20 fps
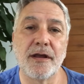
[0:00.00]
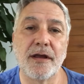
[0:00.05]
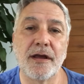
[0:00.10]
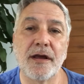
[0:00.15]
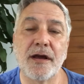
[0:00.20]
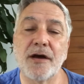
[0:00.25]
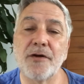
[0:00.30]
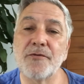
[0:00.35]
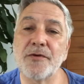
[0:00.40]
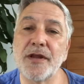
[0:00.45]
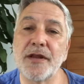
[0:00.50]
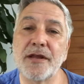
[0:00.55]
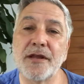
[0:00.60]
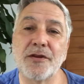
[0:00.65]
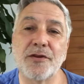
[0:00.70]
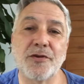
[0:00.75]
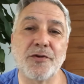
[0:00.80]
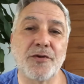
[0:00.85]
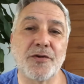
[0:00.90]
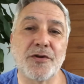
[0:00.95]
I really
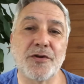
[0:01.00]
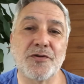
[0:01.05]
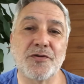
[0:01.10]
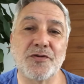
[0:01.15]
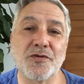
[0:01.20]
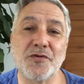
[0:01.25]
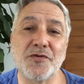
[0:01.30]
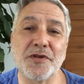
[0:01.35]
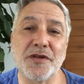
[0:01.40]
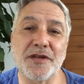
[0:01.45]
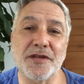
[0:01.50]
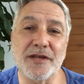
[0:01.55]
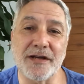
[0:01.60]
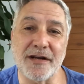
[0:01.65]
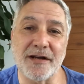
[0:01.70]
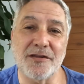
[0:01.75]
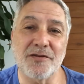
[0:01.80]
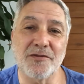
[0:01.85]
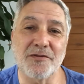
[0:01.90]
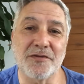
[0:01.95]
enjoy to do this
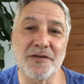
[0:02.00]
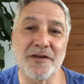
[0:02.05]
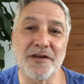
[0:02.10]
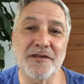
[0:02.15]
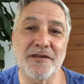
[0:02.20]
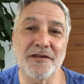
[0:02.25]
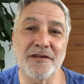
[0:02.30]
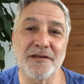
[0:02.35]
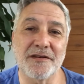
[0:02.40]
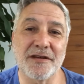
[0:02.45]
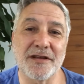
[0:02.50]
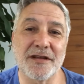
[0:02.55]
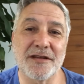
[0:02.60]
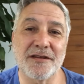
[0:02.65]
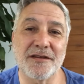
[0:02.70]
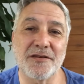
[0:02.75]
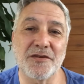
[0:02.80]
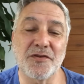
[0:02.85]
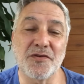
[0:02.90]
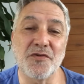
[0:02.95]
actually. It's
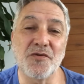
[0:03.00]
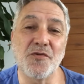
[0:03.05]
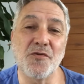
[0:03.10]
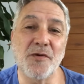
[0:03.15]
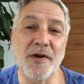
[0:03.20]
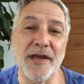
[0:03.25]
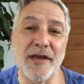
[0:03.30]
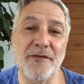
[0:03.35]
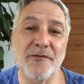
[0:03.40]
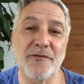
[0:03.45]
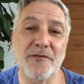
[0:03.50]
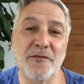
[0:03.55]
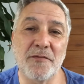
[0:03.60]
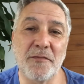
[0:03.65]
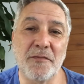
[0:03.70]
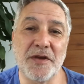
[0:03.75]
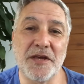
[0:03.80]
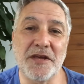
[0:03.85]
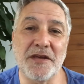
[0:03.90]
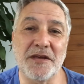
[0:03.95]
a new way for
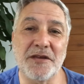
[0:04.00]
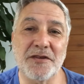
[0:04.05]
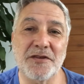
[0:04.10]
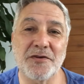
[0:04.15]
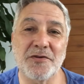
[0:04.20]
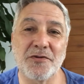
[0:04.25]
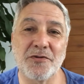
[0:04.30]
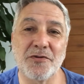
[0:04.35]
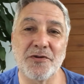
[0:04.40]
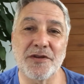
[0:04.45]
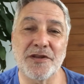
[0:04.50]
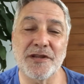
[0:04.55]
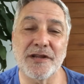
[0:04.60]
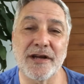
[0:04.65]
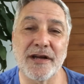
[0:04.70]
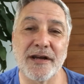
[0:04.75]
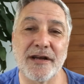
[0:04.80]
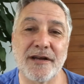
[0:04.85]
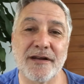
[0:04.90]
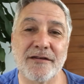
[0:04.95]
me, so it's
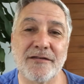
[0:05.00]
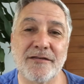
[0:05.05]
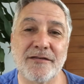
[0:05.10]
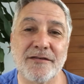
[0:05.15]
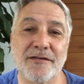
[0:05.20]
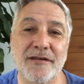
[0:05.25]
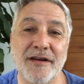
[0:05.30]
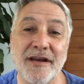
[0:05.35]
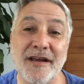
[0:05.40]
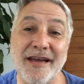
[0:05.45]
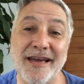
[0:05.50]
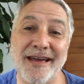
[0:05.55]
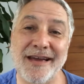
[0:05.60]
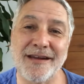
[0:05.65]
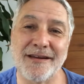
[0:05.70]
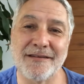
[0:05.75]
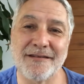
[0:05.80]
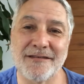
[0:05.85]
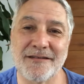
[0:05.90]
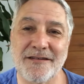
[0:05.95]
like,
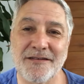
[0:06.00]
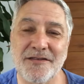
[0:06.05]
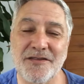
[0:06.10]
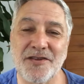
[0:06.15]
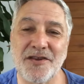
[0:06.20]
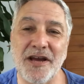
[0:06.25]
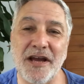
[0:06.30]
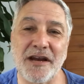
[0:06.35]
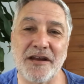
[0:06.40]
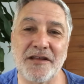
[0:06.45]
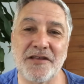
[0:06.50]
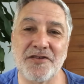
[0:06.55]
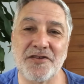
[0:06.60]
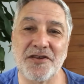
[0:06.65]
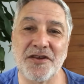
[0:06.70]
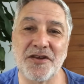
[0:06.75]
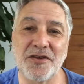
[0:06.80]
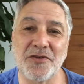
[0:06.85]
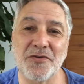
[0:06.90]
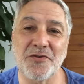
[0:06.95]
again,
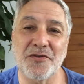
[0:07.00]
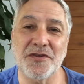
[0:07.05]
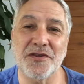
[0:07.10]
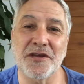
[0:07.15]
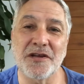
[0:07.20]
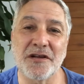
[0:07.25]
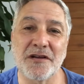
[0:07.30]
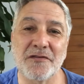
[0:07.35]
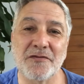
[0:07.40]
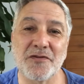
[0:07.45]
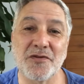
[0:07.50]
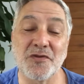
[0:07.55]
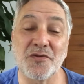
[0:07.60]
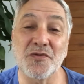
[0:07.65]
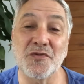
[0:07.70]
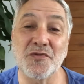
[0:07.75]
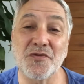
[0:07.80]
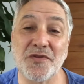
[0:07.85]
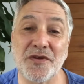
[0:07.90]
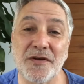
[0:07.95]
challenging yourself to
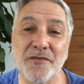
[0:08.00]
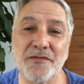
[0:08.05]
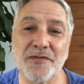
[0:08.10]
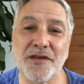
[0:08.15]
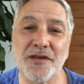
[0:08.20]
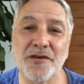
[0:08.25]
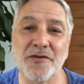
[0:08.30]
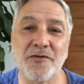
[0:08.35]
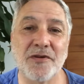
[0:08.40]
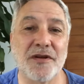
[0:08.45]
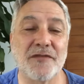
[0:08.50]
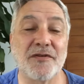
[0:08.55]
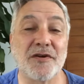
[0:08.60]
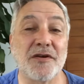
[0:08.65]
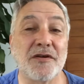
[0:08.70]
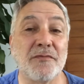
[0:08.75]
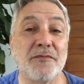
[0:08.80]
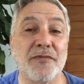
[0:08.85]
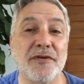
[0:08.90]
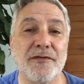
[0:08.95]
do something you've never
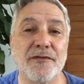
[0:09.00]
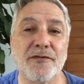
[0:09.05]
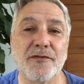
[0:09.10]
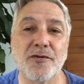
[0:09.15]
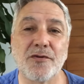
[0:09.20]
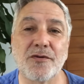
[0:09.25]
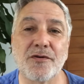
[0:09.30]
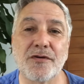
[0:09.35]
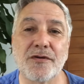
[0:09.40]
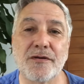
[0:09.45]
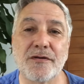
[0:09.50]
done before.